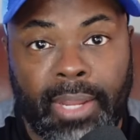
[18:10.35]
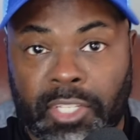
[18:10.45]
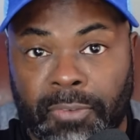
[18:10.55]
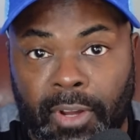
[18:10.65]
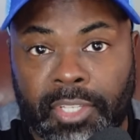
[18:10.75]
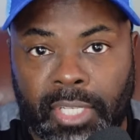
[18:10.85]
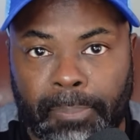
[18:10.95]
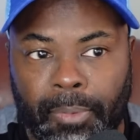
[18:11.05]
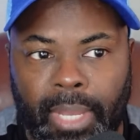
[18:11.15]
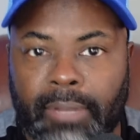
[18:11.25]
It's very
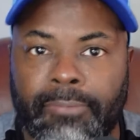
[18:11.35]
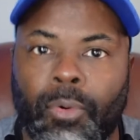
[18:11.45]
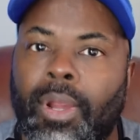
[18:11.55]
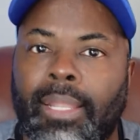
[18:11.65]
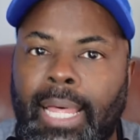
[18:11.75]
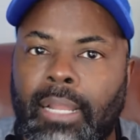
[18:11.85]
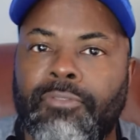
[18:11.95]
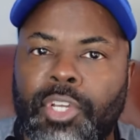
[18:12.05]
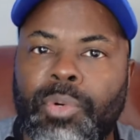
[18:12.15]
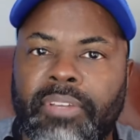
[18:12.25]
simple. And for a lot of
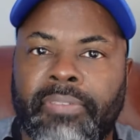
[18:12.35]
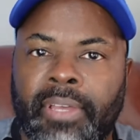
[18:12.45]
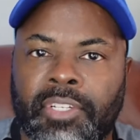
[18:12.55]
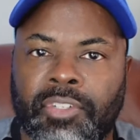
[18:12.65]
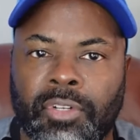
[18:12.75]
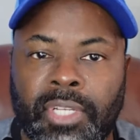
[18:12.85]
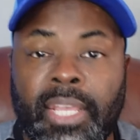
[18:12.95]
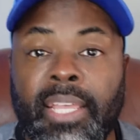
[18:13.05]
new investors,